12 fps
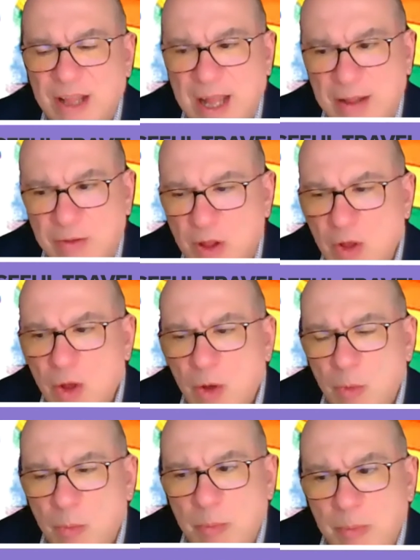and
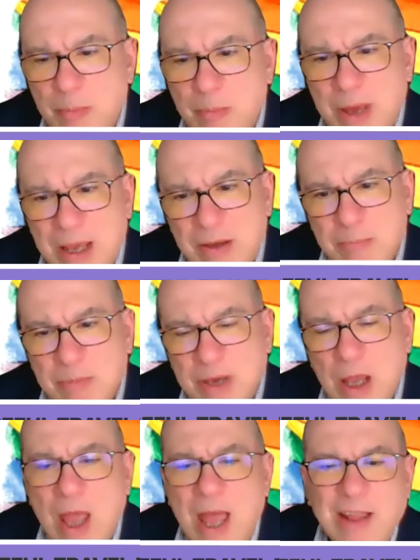make,
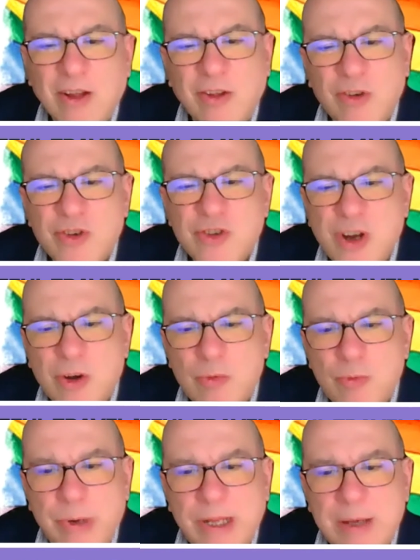and others are
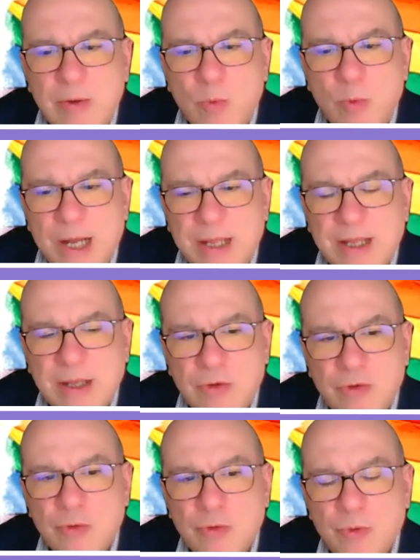really waiting
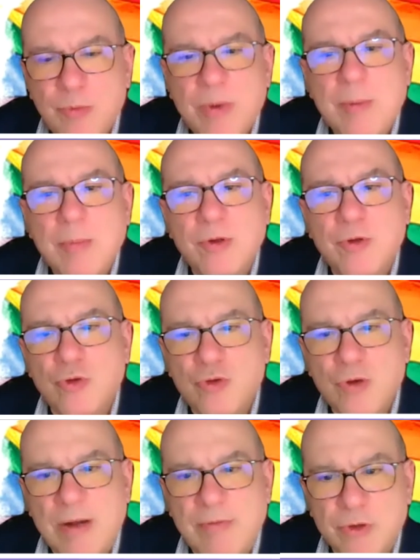to be able to
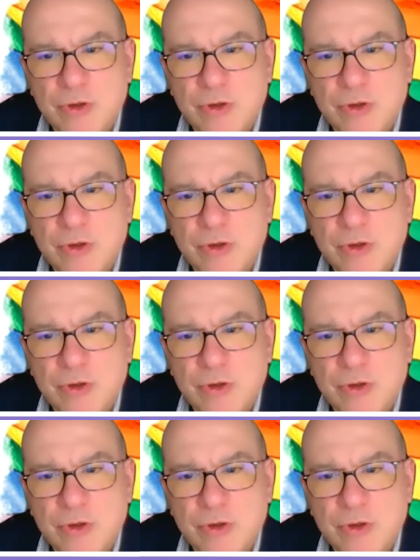travel.